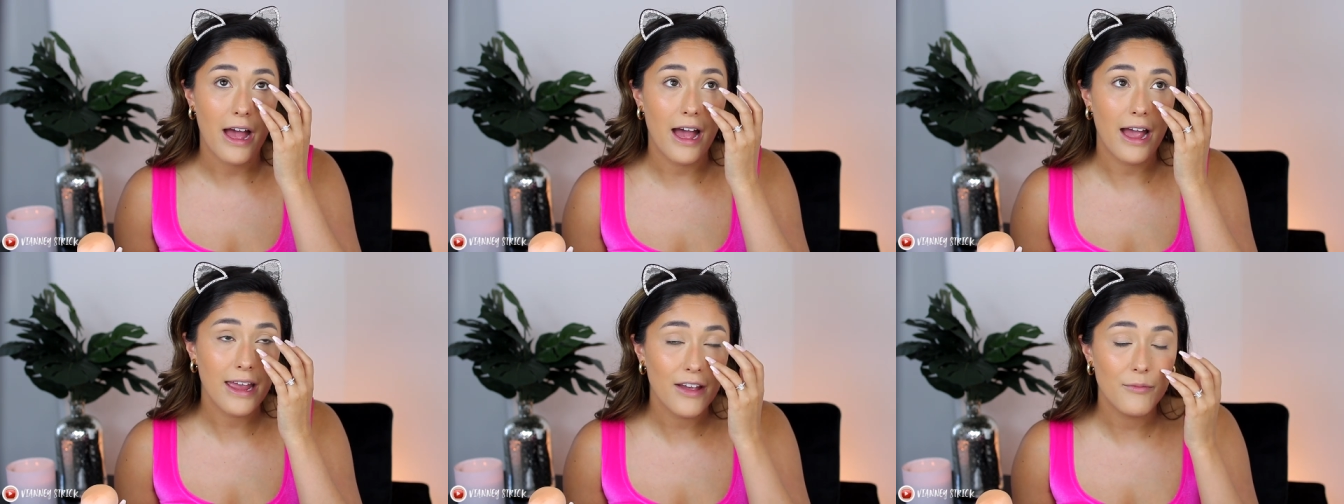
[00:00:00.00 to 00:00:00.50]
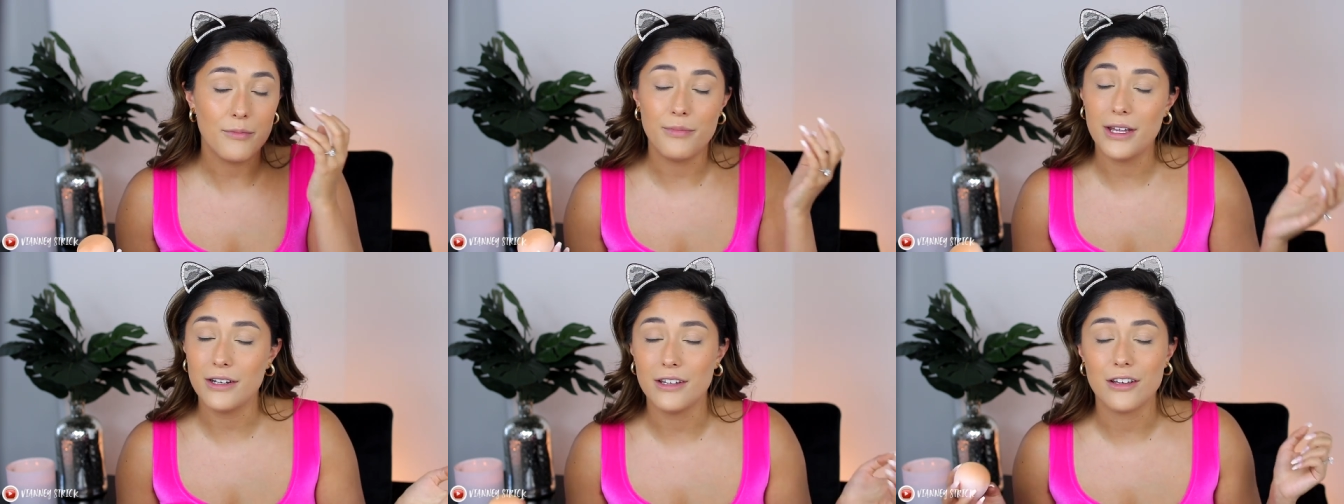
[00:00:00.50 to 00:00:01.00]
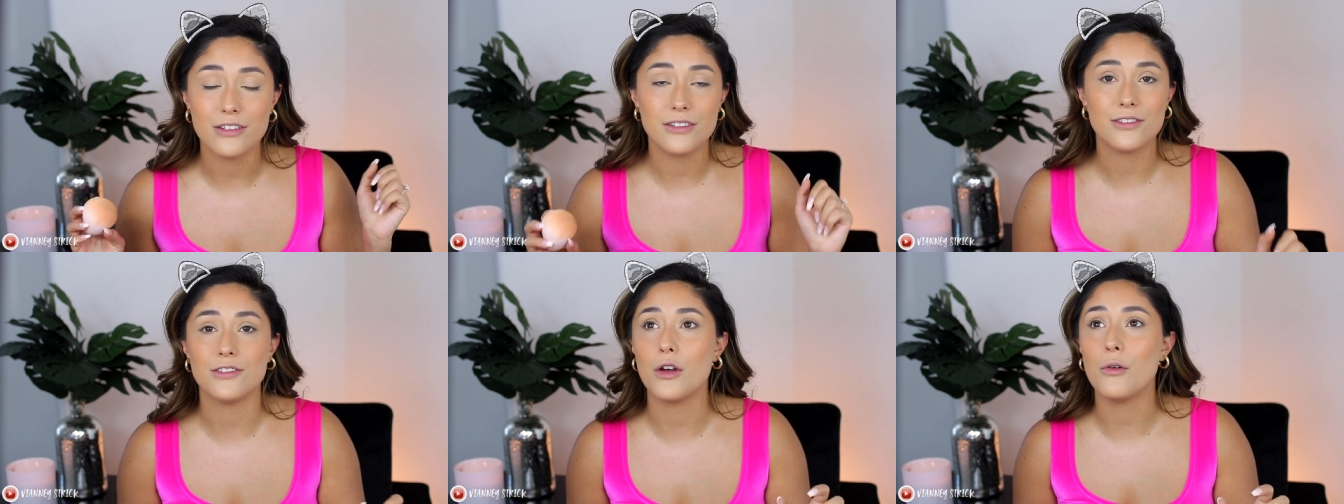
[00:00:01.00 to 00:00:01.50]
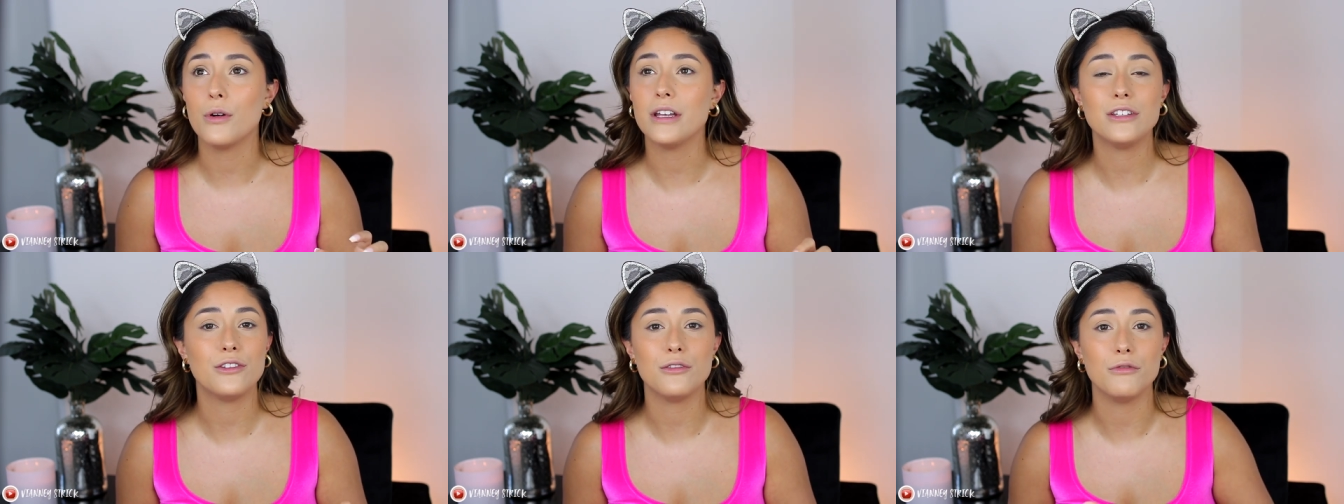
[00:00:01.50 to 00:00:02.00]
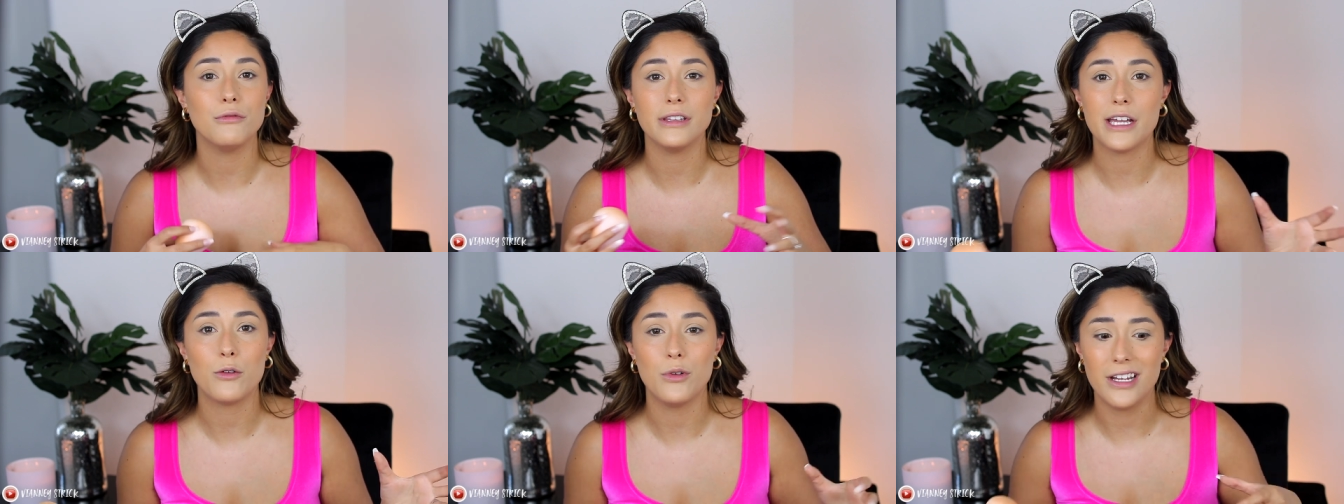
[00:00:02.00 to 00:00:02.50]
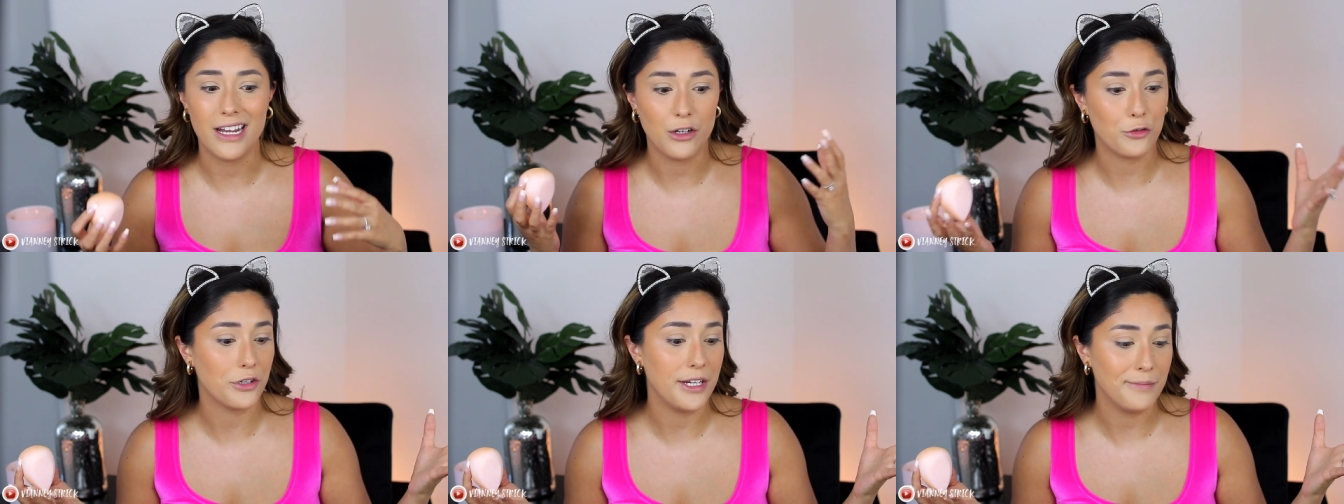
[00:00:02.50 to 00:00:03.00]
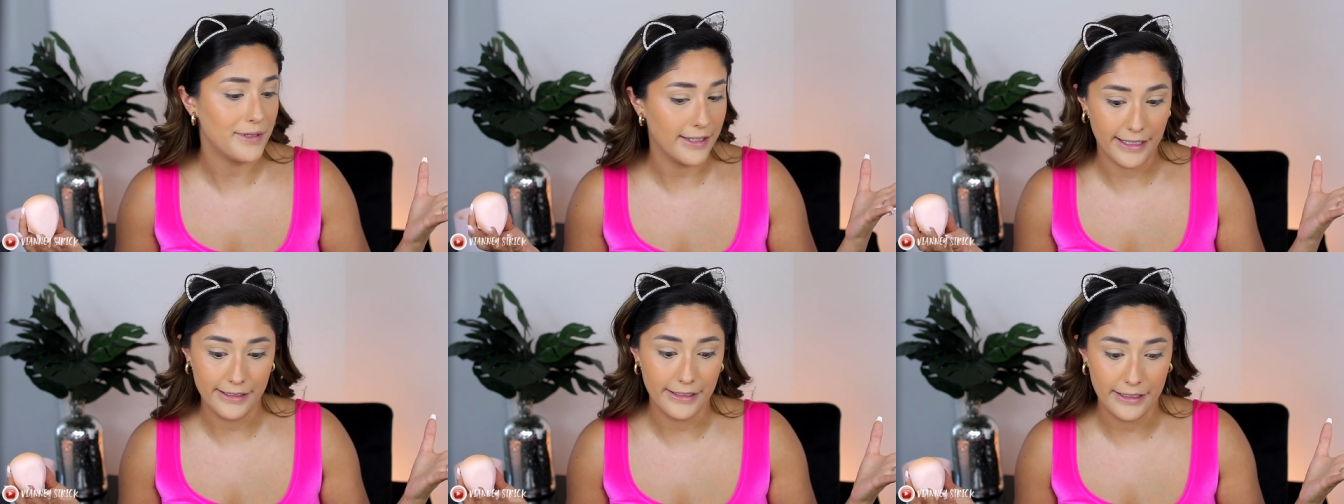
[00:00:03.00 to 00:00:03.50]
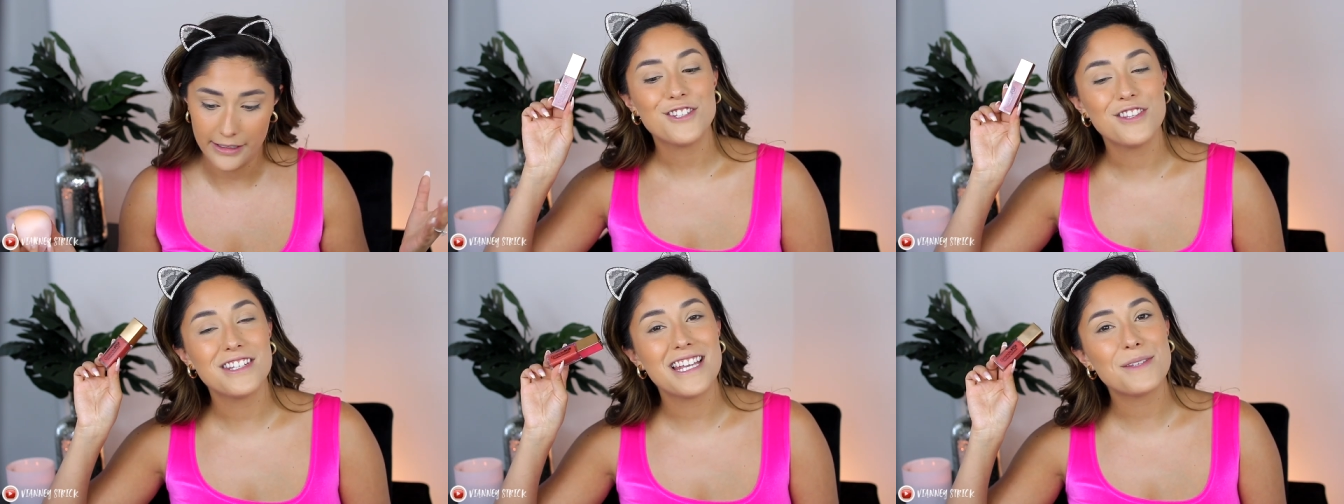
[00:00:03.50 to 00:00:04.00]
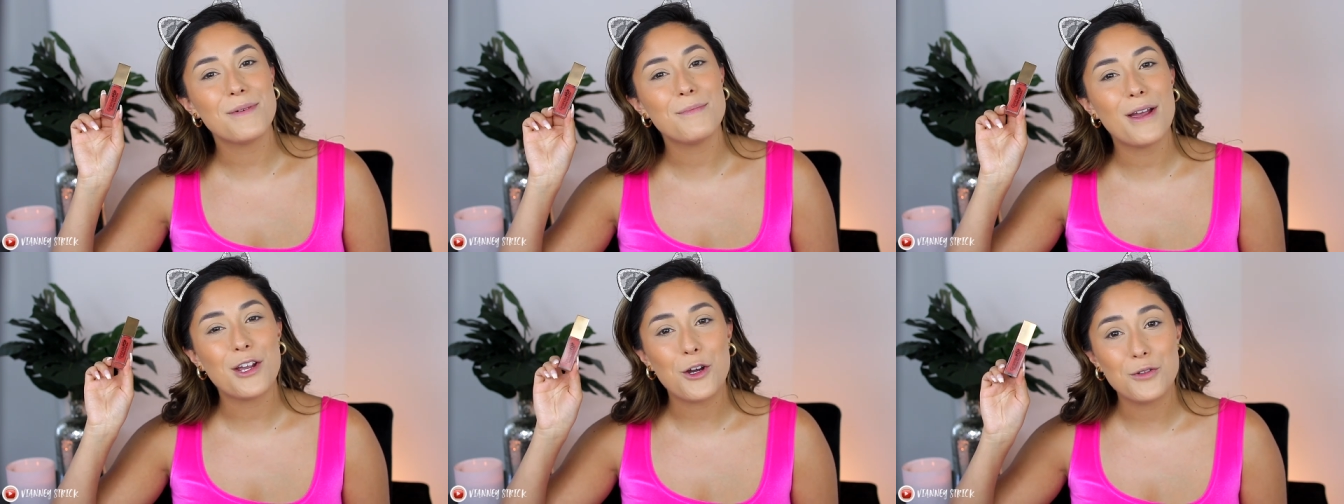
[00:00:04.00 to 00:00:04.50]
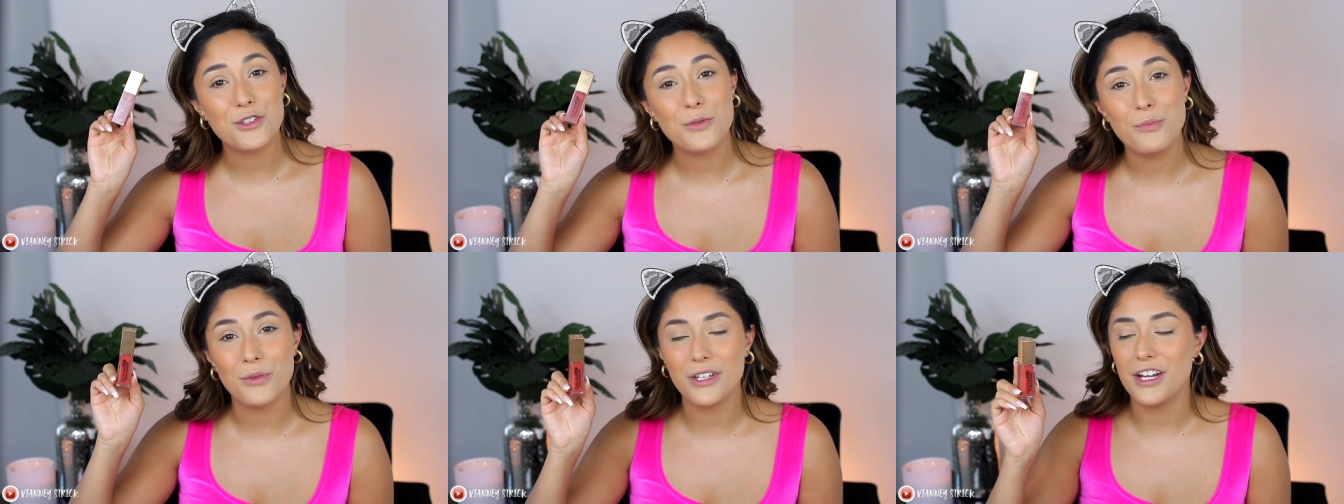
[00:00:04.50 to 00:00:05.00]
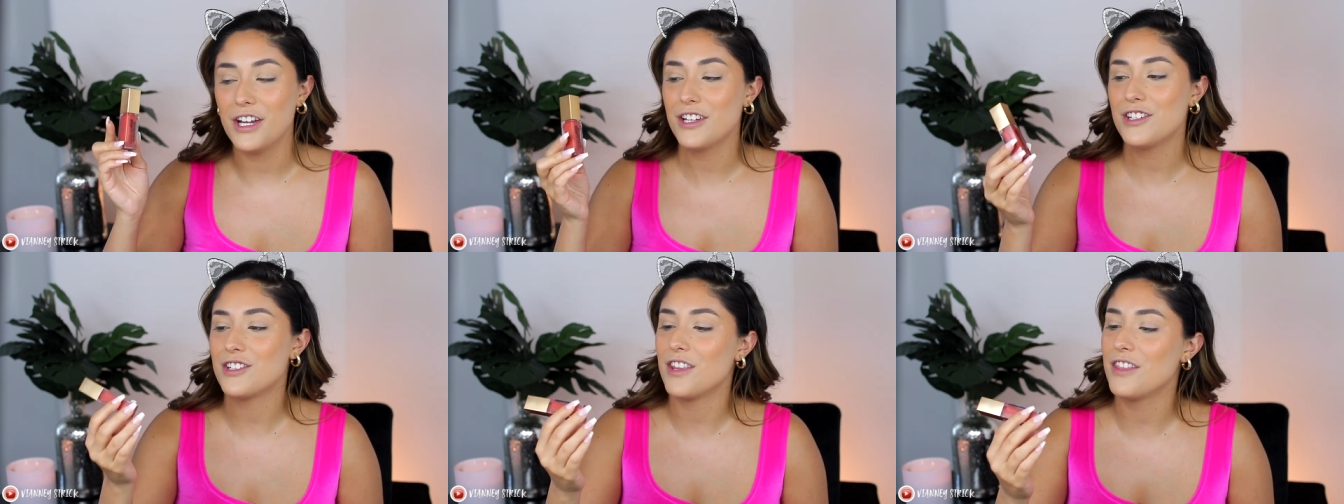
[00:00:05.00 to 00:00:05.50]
I have been so into liquid and creams lately. So this has been my go-to blush.